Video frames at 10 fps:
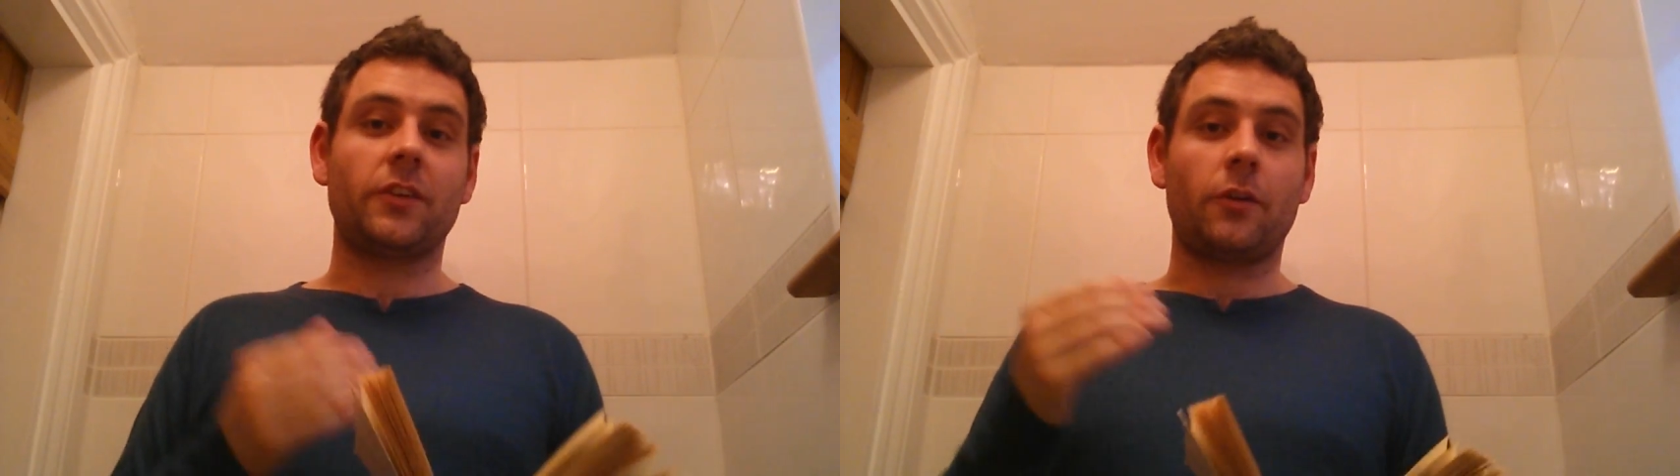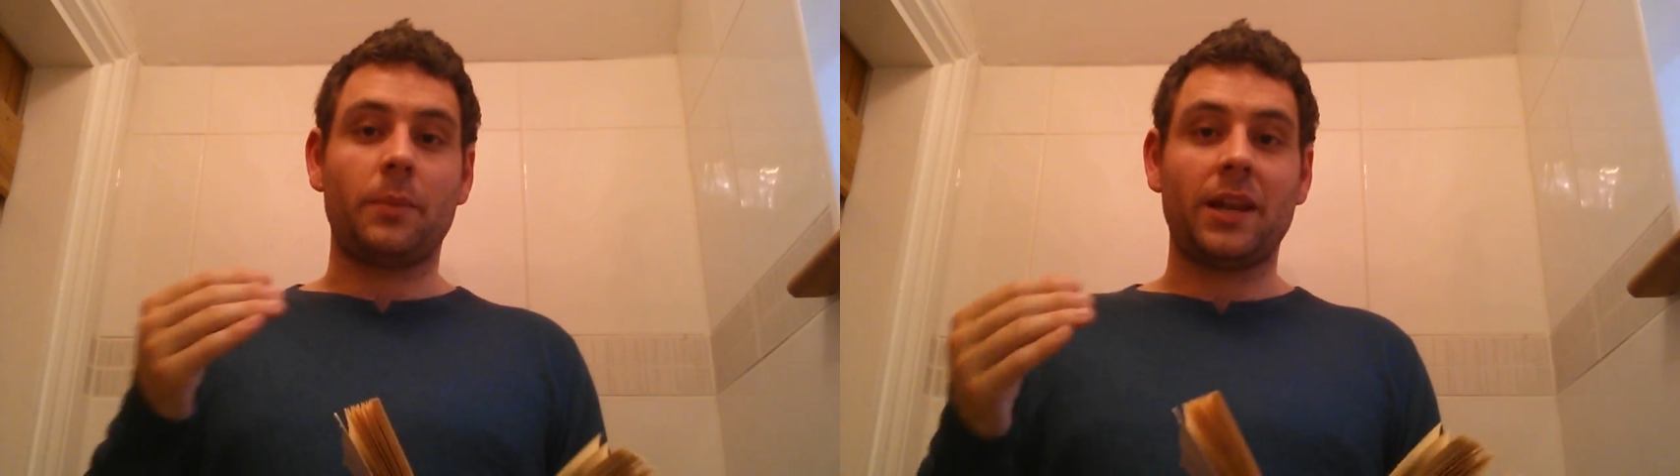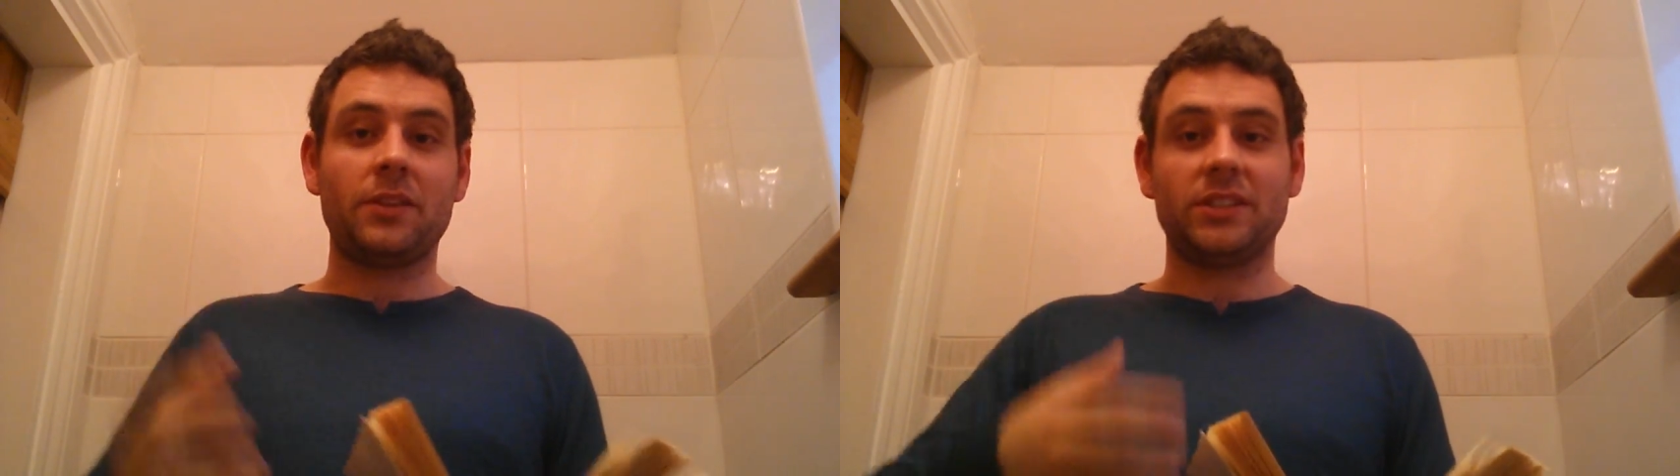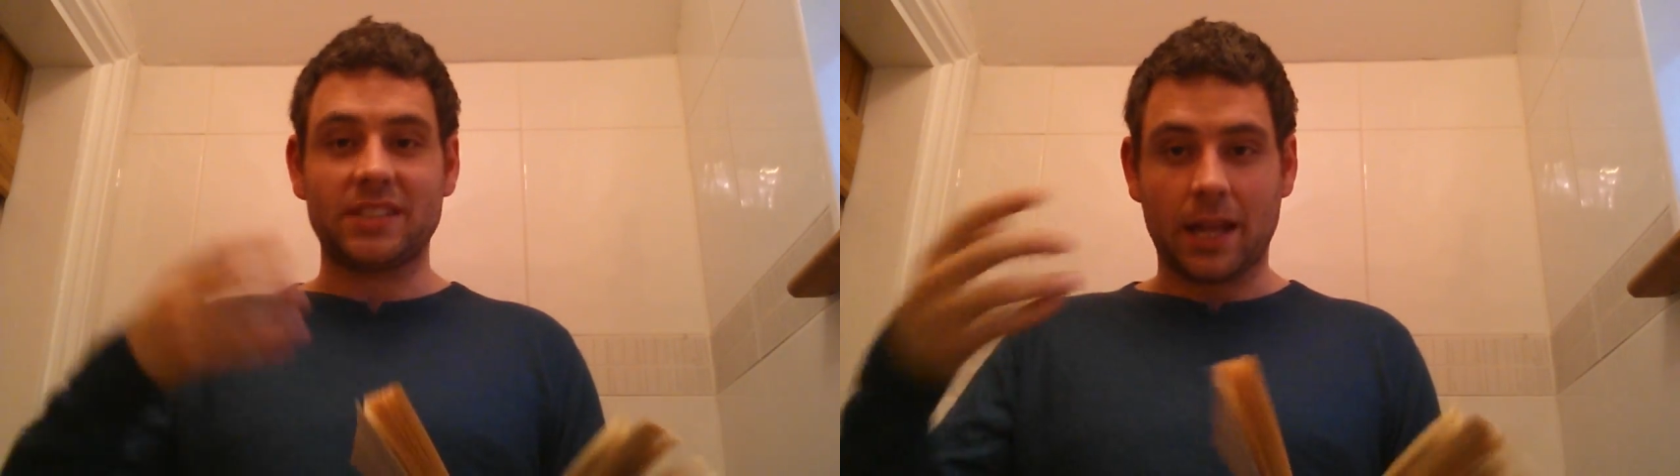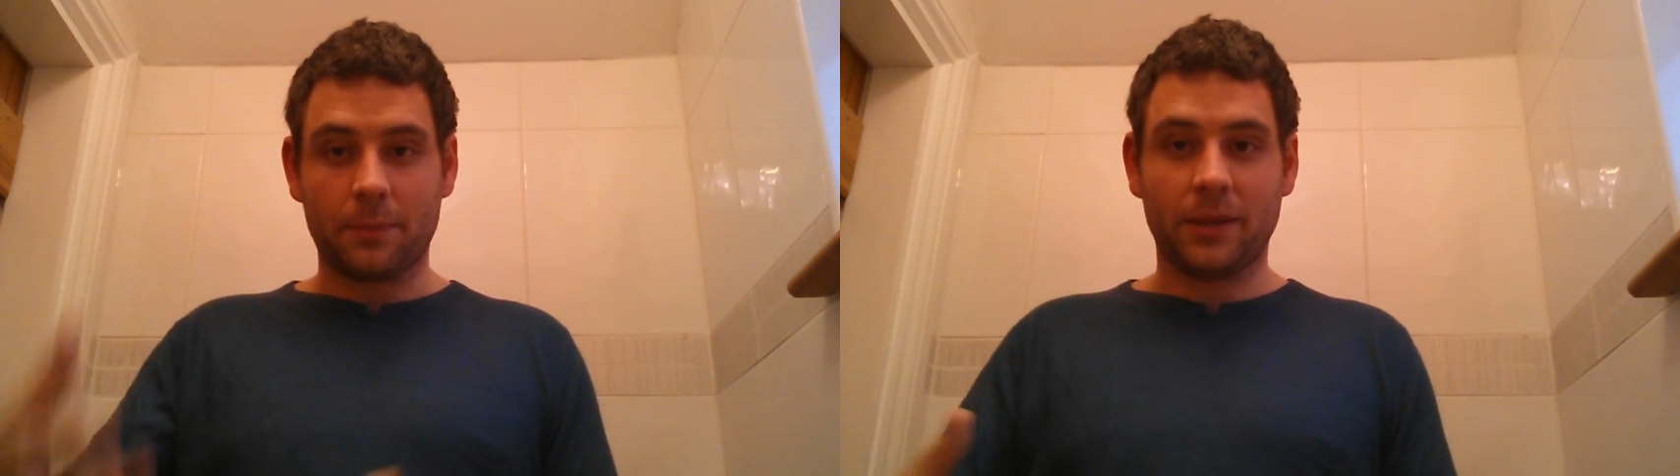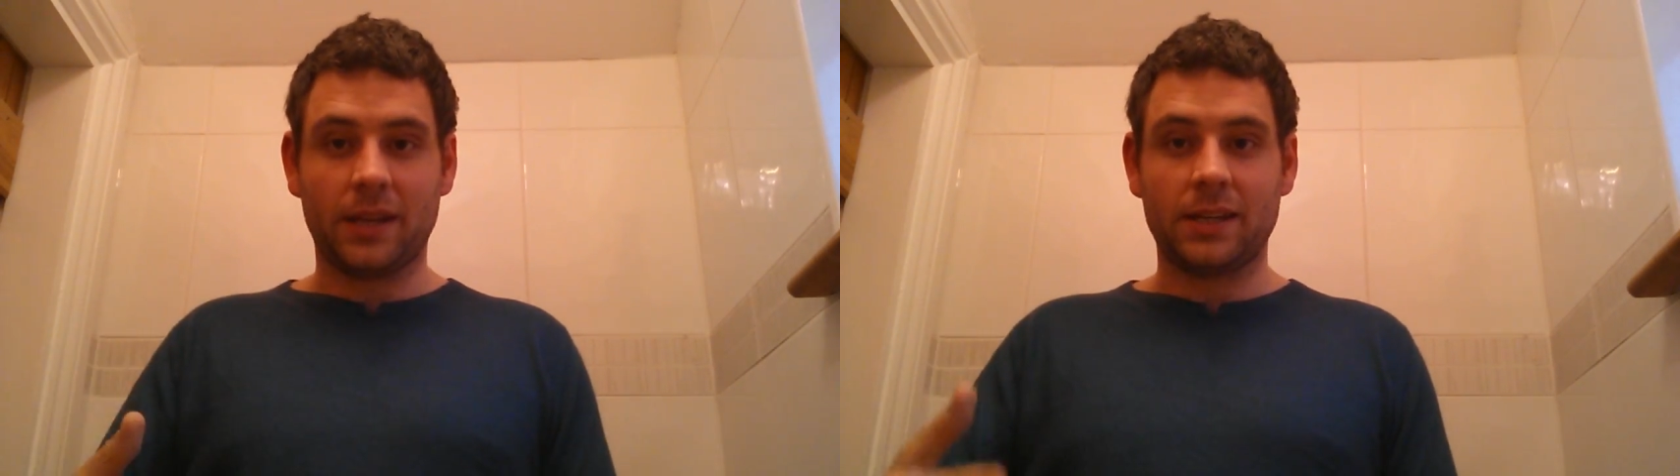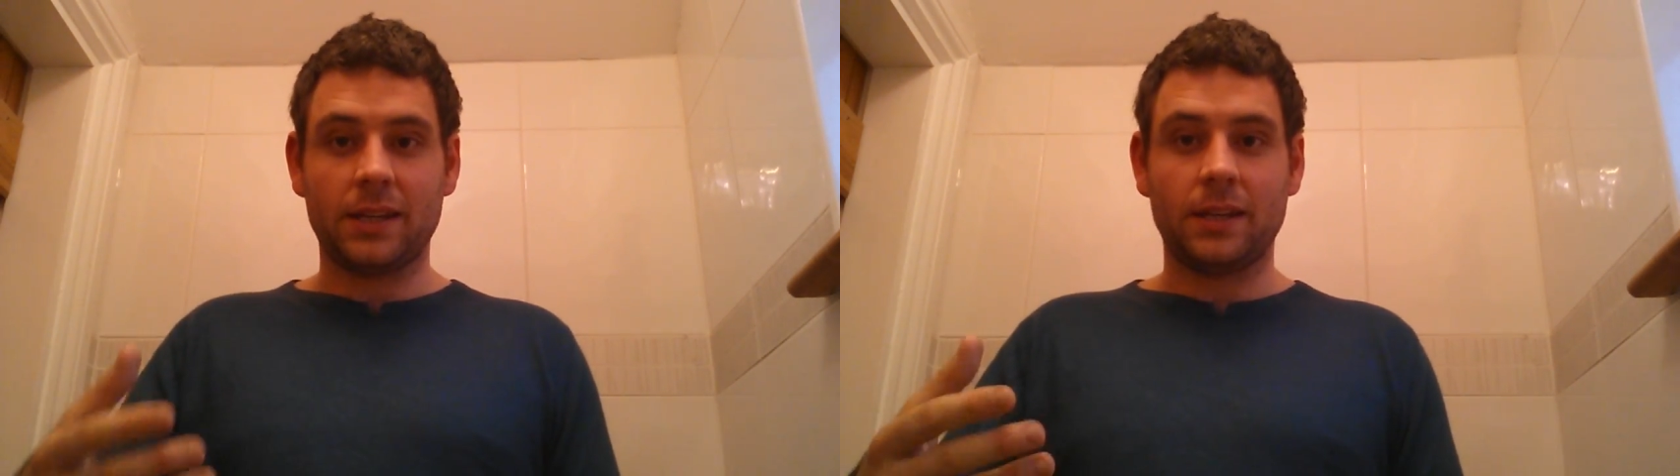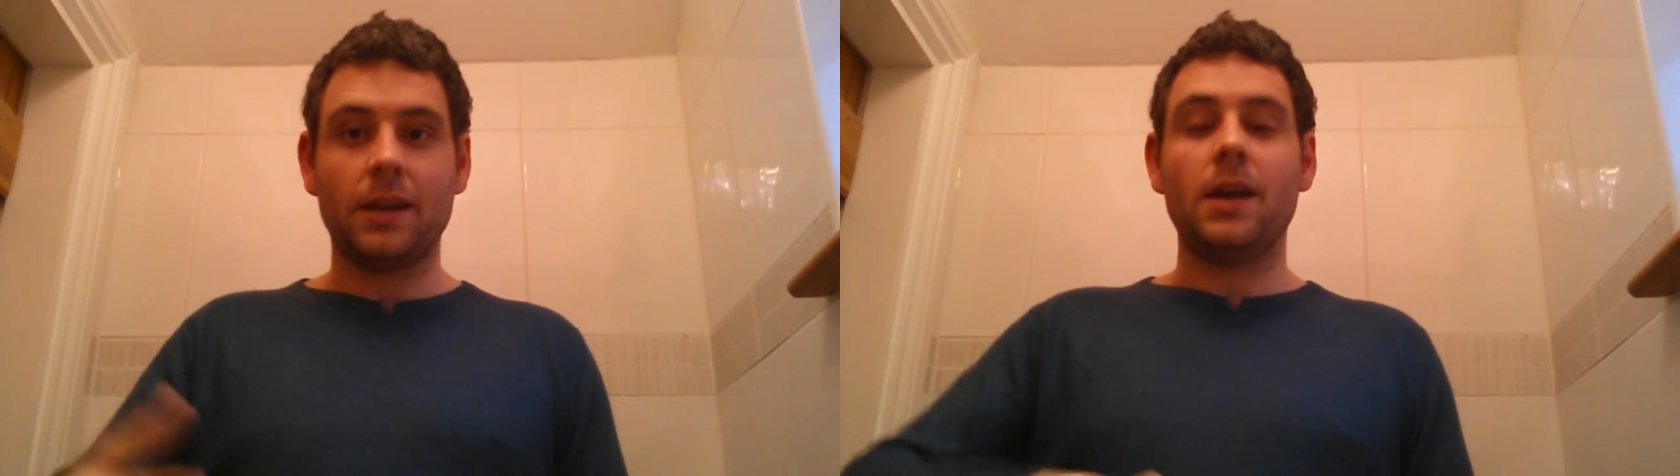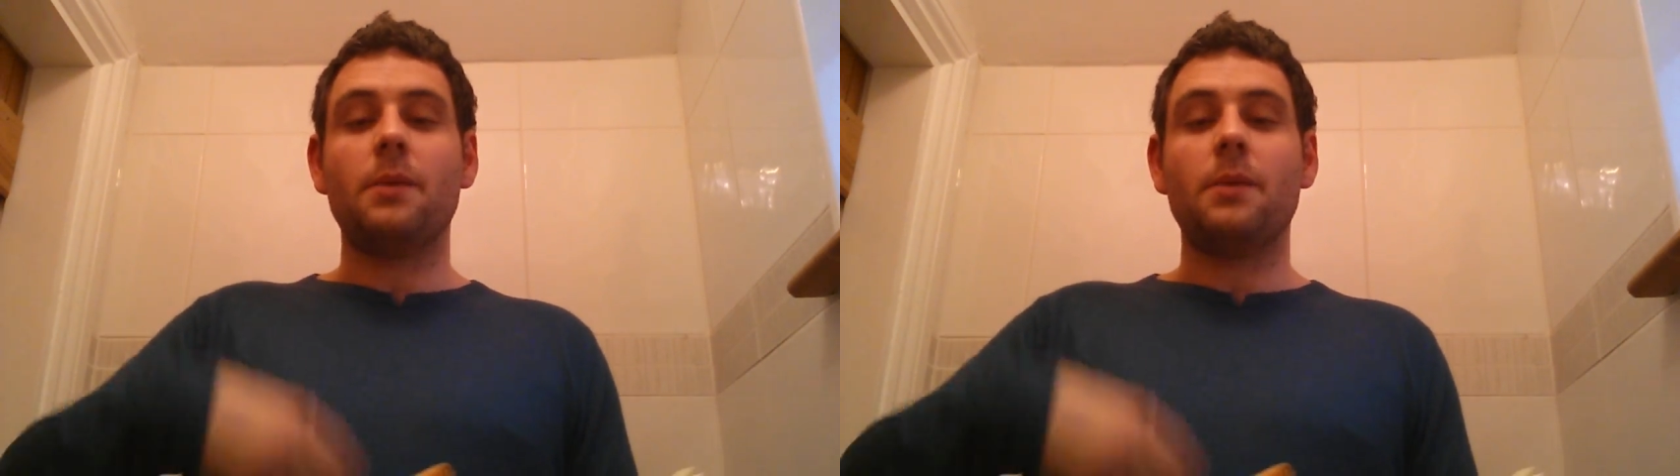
Arabella, there's the happy ending,